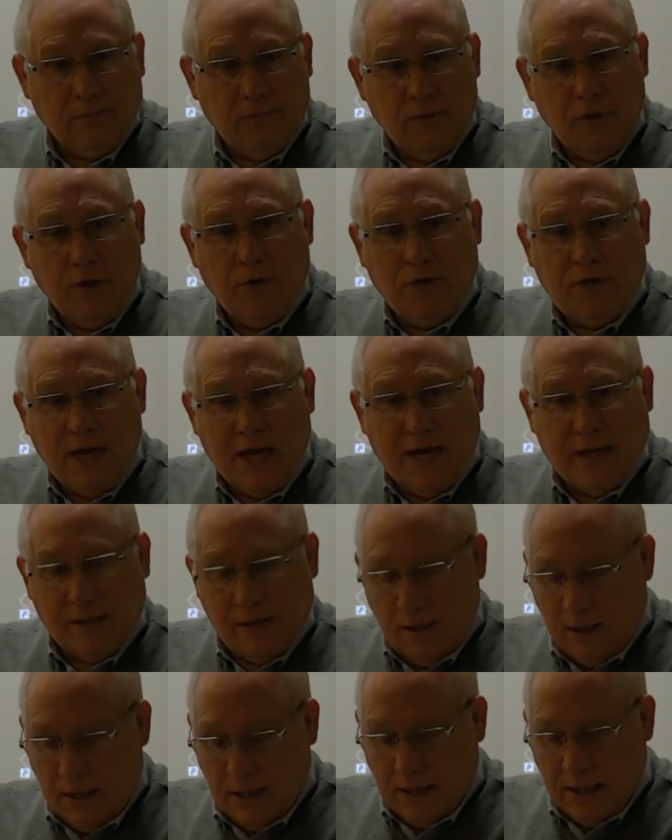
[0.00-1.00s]
You
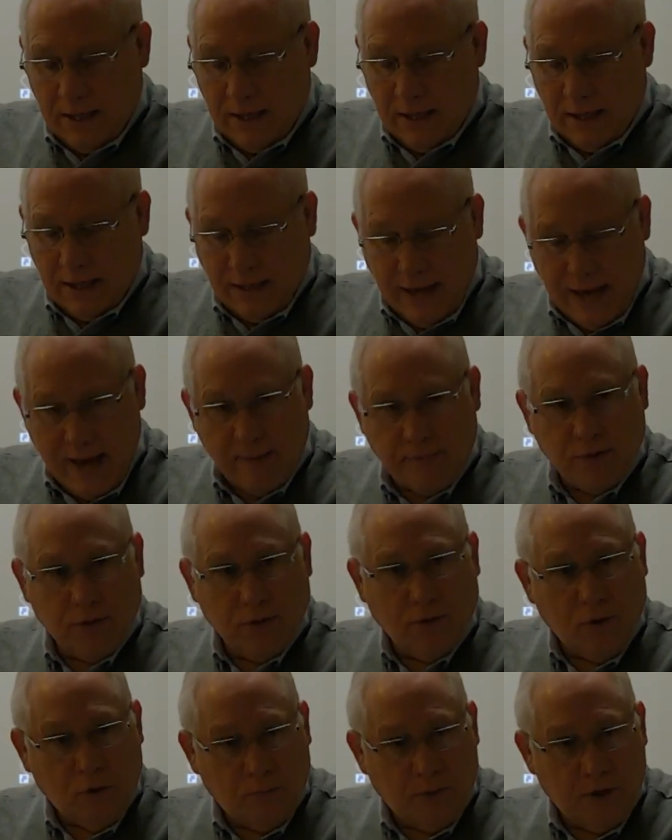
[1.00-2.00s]
take a
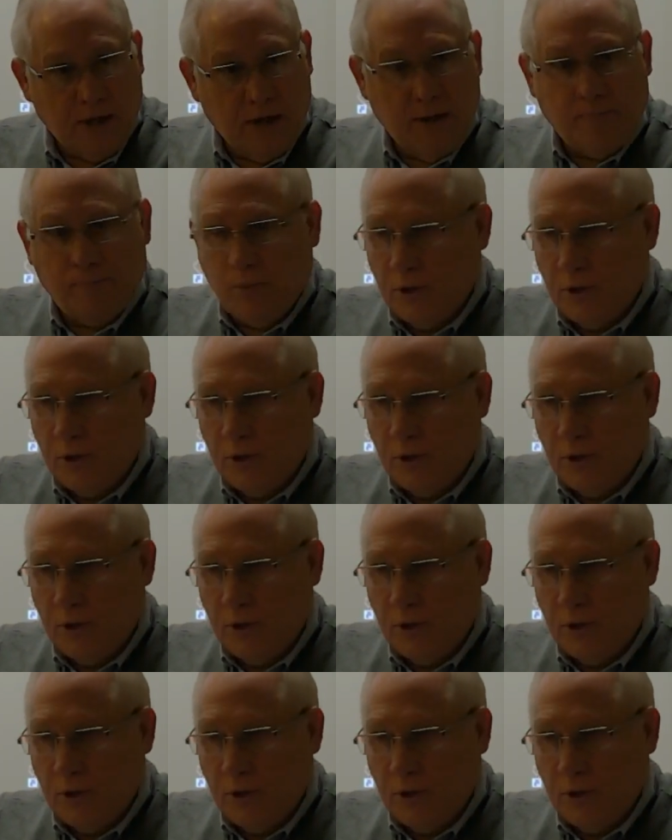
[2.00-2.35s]
capsule, open it up,